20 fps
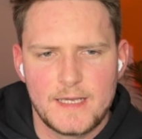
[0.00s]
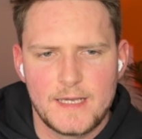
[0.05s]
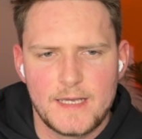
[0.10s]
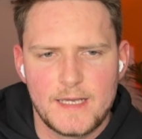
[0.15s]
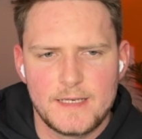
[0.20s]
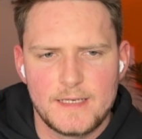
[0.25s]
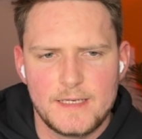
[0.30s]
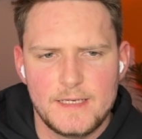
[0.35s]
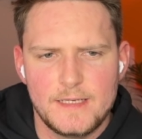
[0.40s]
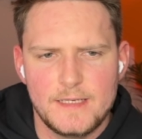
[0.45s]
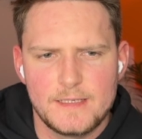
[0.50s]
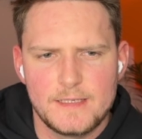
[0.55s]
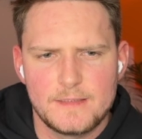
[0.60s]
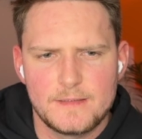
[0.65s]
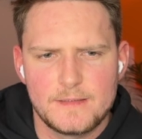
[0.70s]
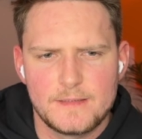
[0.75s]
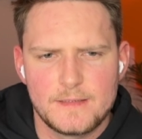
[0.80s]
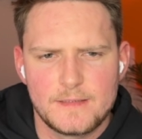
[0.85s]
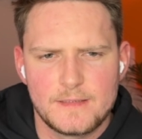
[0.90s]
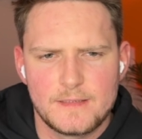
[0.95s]
And
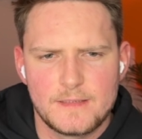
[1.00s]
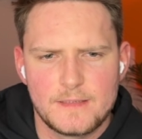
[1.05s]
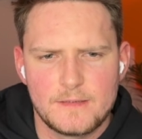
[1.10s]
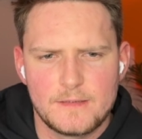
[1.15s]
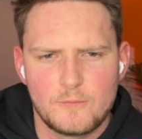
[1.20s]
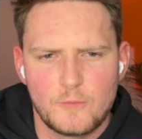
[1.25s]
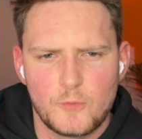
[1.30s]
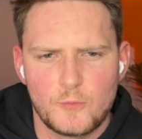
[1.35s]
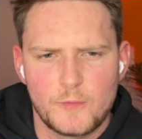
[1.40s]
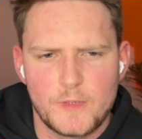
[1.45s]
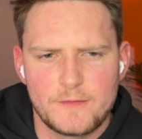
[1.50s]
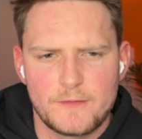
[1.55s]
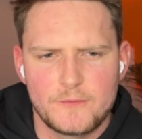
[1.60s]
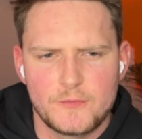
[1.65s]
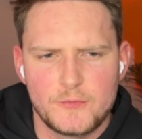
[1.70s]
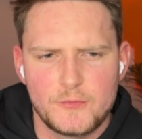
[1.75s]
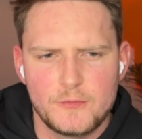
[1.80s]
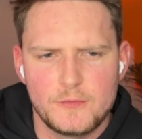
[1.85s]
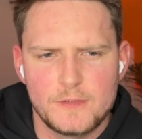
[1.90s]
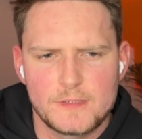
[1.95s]
here, what we have to
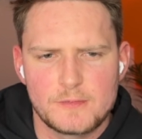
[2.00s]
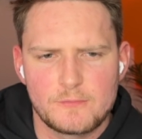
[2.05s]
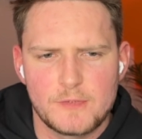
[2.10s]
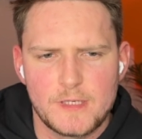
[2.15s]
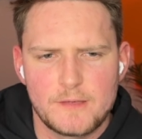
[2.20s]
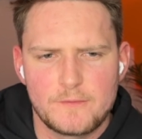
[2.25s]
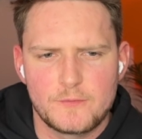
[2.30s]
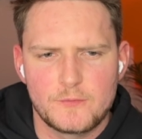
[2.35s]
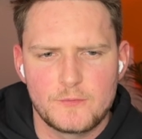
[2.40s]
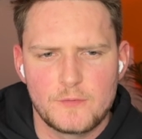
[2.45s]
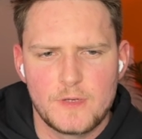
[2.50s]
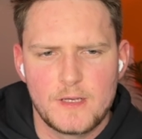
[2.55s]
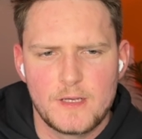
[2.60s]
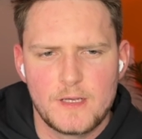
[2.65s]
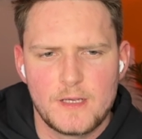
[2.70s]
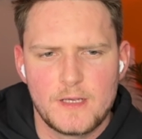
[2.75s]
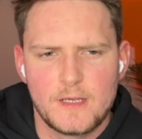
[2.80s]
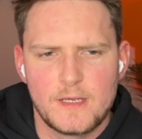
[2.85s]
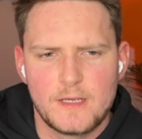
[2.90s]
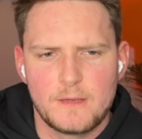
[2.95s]
do is we have to
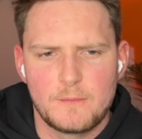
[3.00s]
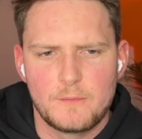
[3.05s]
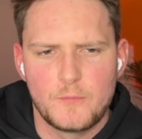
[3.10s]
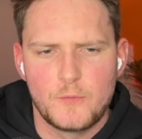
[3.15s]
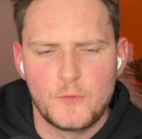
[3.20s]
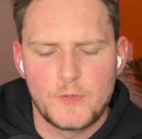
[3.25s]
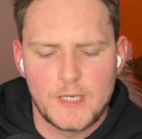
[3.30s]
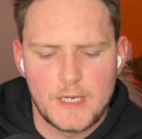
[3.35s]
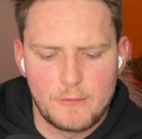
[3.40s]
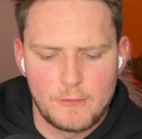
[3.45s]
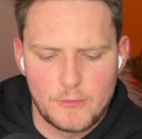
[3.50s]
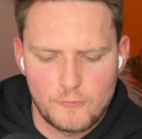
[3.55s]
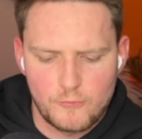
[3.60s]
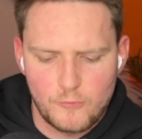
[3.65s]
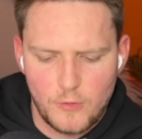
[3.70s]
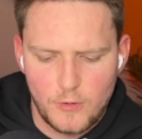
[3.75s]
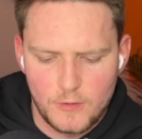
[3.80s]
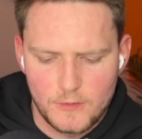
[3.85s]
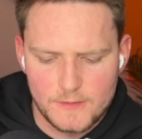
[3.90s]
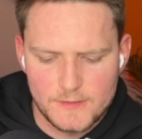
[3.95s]
put our
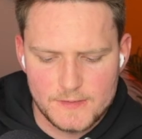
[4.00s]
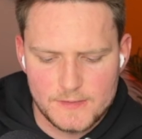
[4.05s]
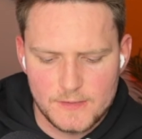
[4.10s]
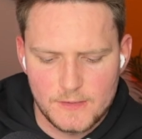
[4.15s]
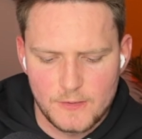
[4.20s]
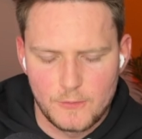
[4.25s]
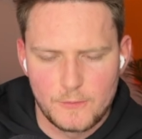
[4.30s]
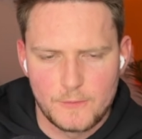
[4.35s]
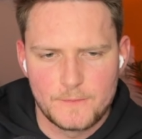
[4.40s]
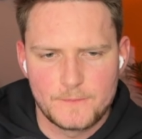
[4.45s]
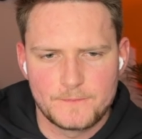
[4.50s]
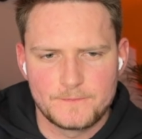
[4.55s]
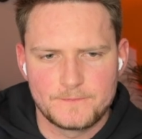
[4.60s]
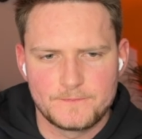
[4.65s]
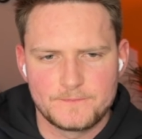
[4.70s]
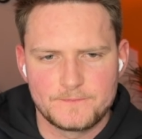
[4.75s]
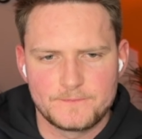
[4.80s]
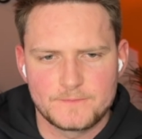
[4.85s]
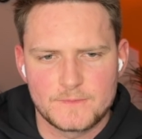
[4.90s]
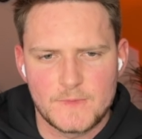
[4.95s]
role. So
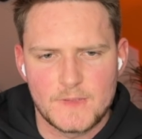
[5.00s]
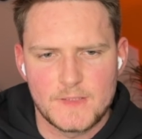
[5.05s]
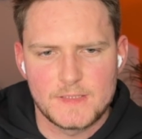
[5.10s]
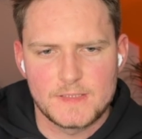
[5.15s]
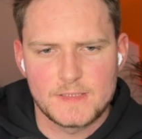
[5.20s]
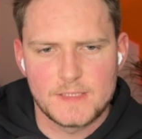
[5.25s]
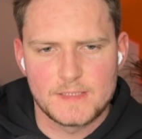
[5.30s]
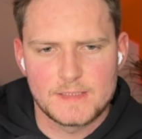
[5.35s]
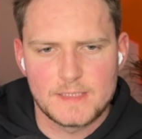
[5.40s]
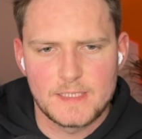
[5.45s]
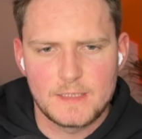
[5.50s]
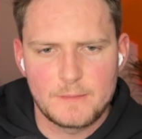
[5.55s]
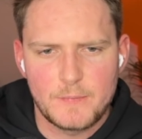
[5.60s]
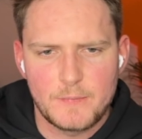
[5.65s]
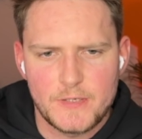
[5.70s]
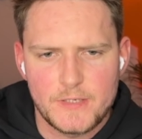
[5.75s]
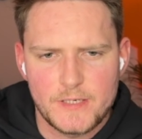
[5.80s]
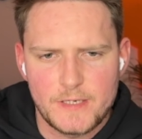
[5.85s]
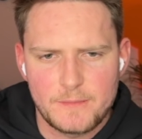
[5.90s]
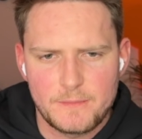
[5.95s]
it's a selling
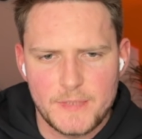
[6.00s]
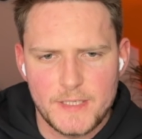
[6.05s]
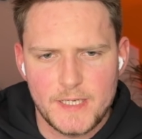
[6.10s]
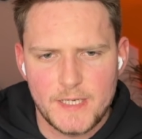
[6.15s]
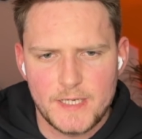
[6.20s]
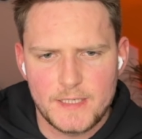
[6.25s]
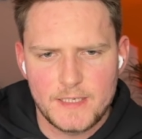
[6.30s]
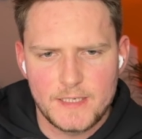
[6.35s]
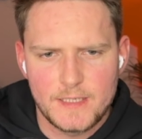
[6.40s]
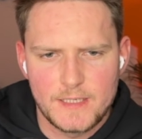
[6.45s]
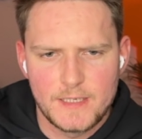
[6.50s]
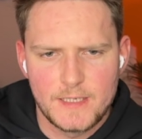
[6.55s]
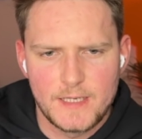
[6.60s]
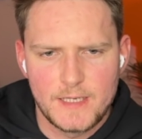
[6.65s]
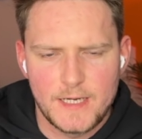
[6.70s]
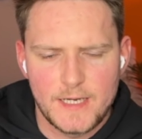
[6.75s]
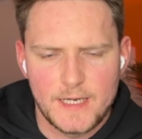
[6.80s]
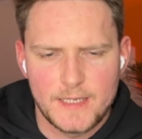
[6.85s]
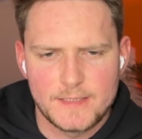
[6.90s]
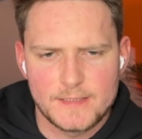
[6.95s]
partner API
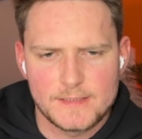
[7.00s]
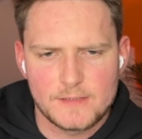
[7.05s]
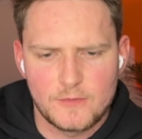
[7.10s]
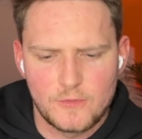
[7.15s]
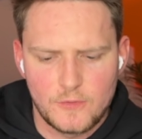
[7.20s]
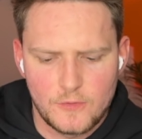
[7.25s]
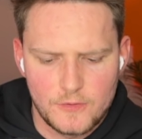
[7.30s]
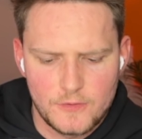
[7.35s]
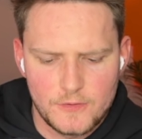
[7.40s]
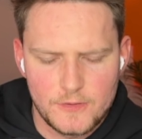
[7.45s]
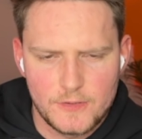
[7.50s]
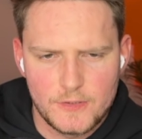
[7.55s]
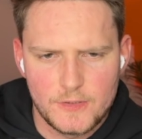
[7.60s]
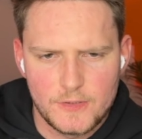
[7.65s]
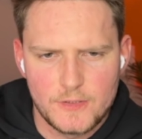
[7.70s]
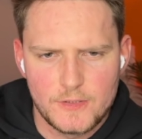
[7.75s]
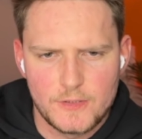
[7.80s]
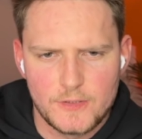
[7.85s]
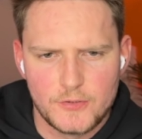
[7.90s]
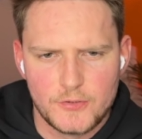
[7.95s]
underscore
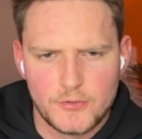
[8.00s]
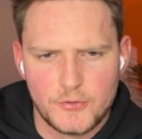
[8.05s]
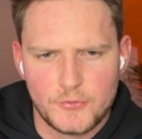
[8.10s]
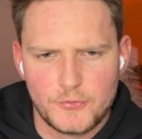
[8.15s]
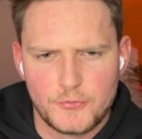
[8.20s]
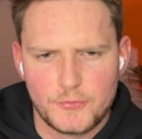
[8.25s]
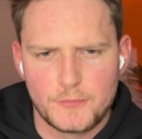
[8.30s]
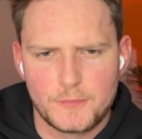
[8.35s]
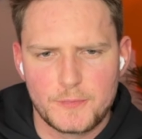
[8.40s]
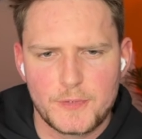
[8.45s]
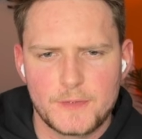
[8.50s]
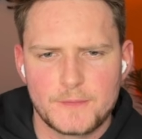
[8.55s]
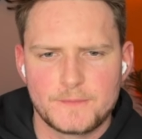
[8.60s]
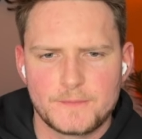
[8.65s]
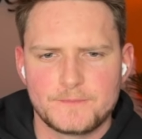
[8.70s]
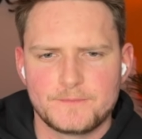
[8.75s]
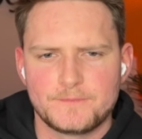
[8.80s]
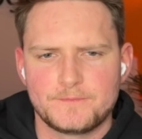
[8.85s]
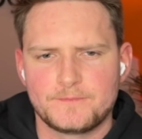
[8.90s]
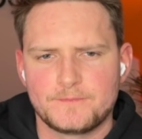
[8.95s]
YouTube.
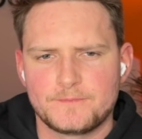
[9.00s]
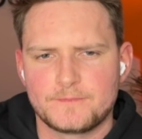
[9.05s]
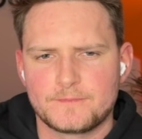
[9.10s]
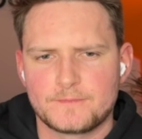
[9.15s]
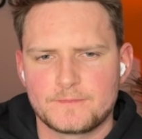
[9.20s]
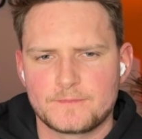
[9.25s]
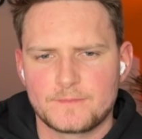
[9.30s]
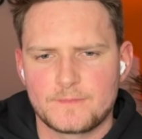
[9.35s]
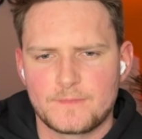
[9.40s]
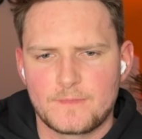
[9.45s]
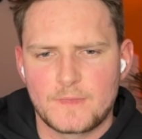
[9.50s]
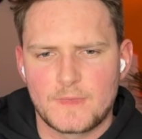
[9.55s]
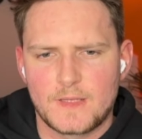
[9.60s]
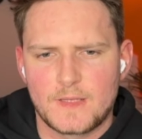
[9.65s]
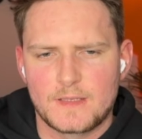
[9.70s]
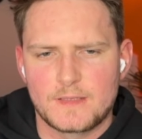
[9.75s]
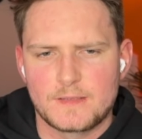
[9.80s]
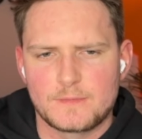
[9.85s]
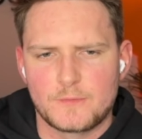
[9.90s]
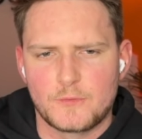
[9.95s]

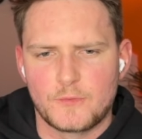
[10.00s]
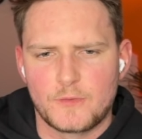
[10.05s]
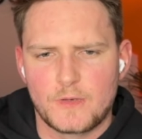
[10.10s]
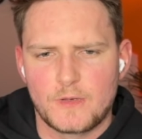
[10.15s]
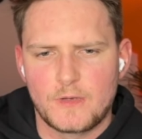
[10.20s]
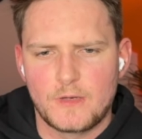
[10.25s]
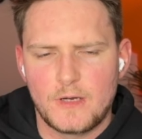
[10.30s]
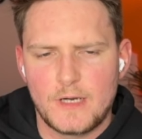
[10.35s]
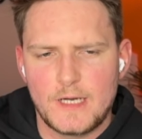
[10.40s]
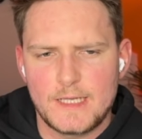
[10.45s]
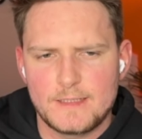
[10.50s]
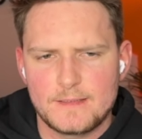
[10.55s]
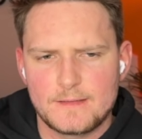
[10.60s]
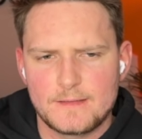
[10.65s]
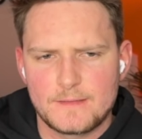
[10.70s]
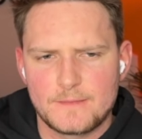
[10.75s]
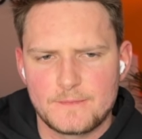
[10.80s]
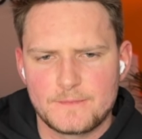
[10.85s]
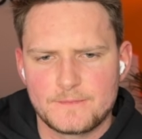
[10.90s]
Let's put add